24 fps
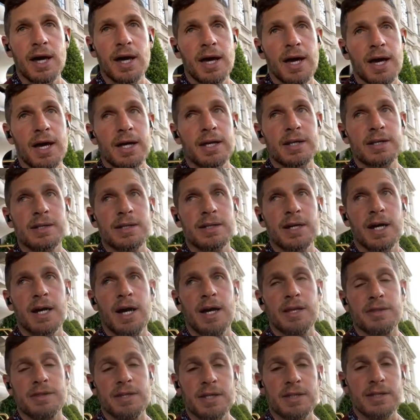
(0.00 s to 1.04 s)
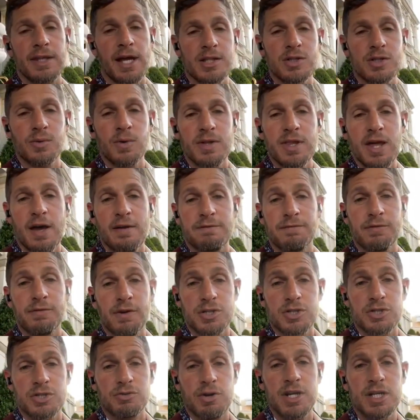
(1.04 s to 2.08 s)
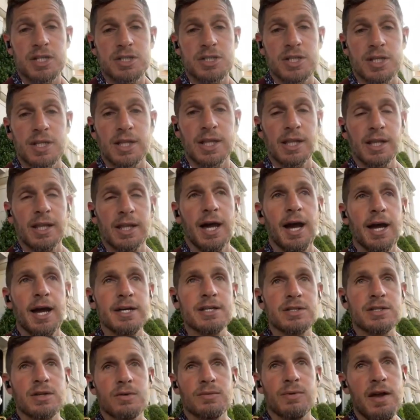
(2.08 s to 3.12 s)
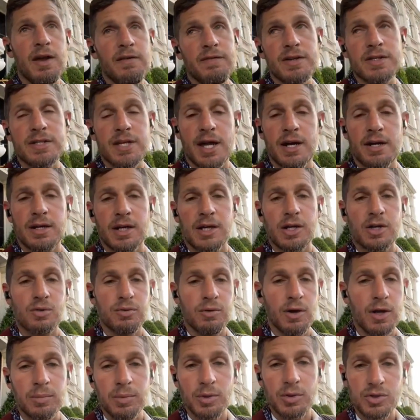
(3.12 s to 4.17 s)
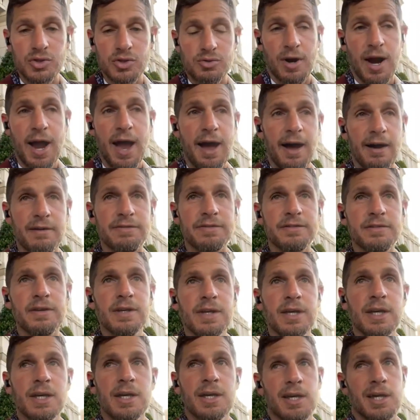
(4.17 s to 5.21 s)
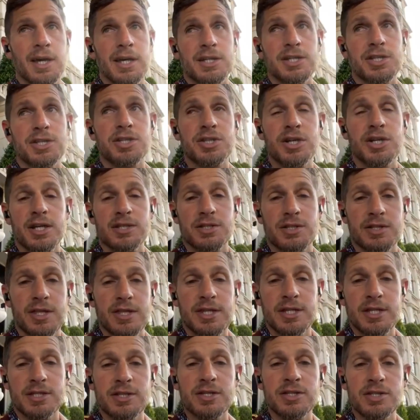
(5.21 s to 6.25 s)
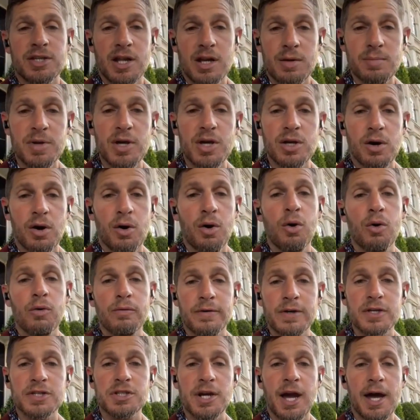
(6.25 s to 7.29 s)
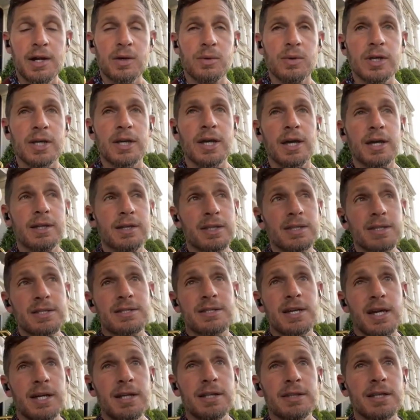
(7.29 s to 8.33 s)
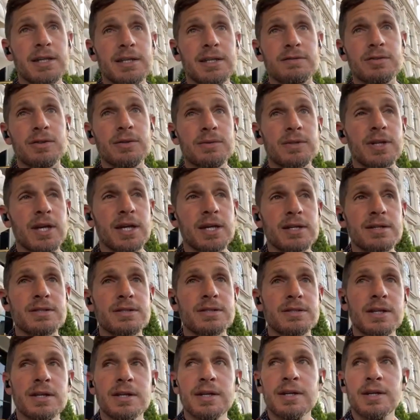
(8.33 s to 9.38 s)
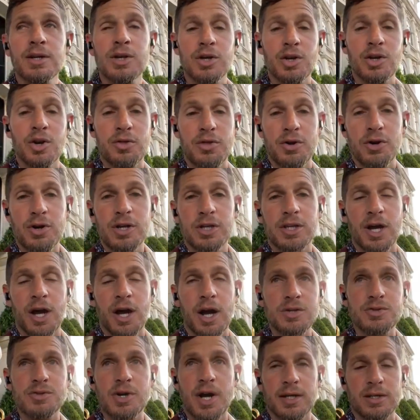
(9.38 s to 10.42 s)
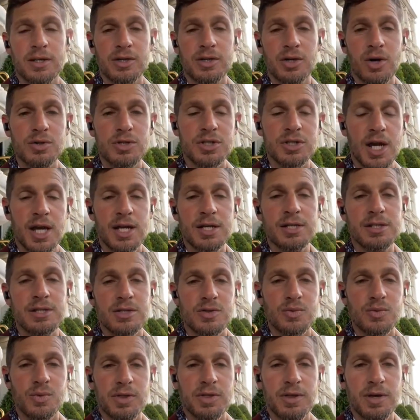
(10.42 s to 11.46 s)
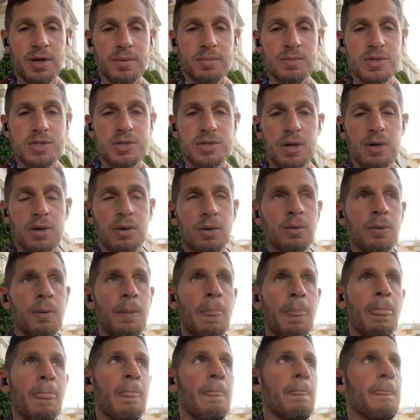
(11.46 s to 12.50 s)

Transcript: And I think that's where that frustration lies. The Ravens had an incredible draft. It's just this is going to be uh, overshadowing it. And then the second thing too, Dan, is you know they're in contract negotiations with him. So